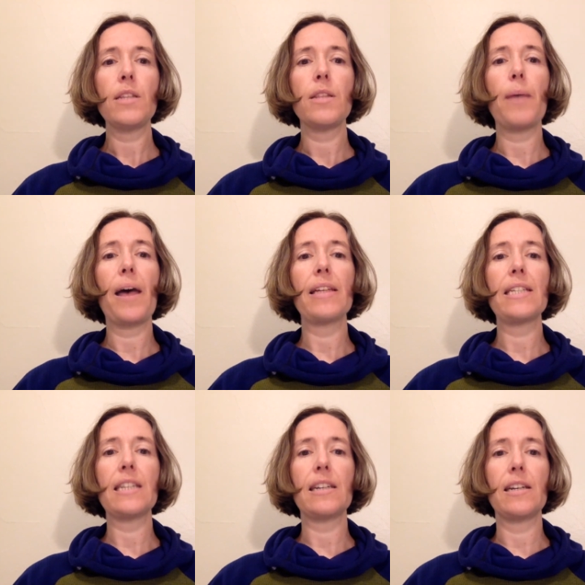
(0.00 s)
The
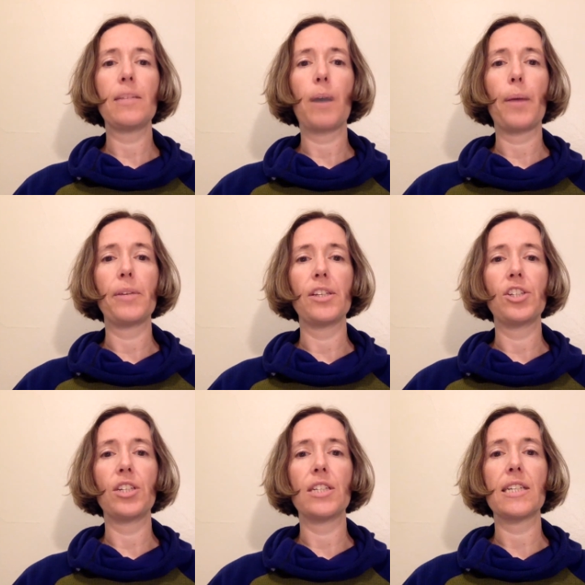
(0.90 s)
Palestinian
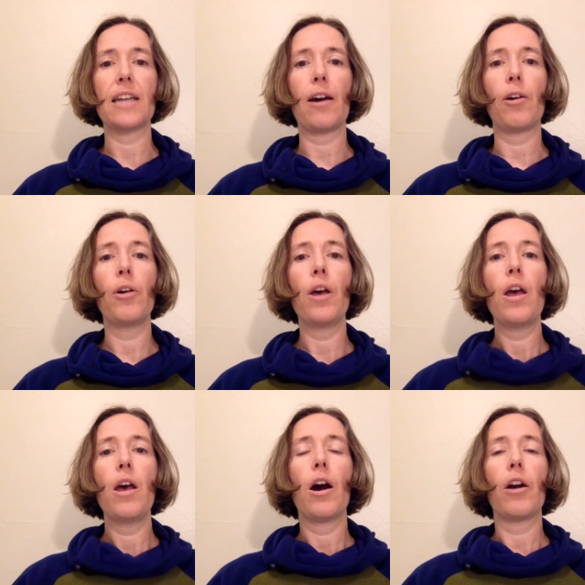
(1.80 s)
populations now
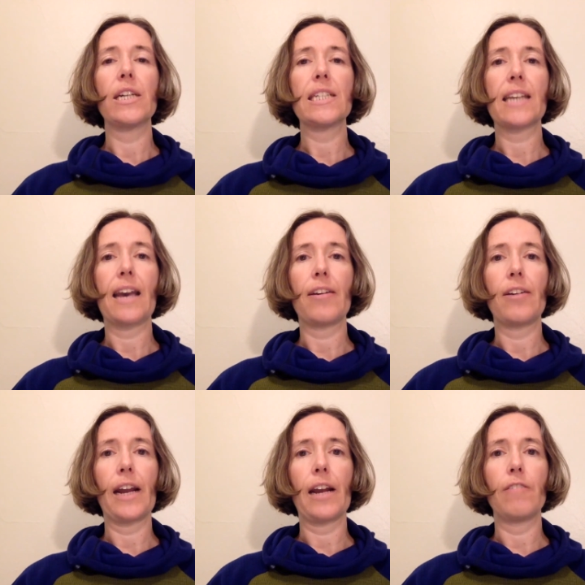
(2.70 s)
are a
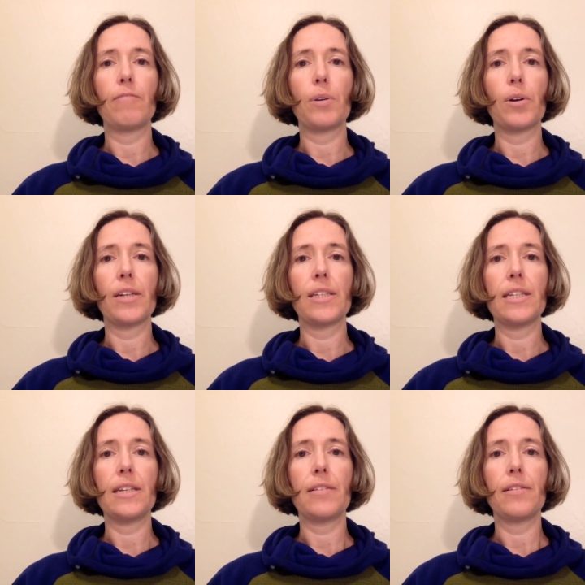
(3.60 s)
scattering of broken
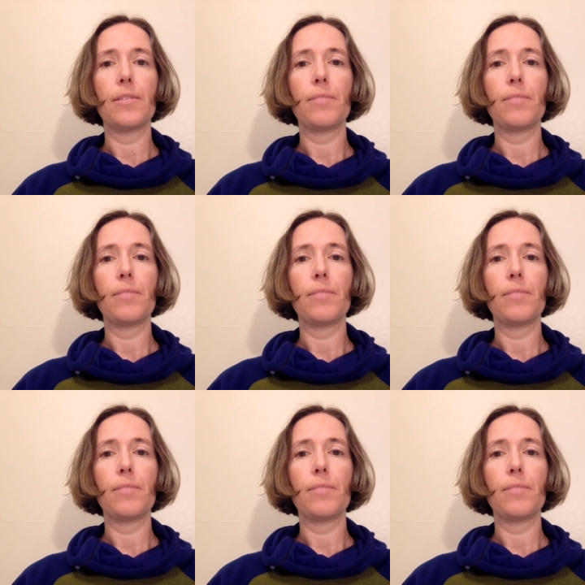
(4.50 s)
teeth.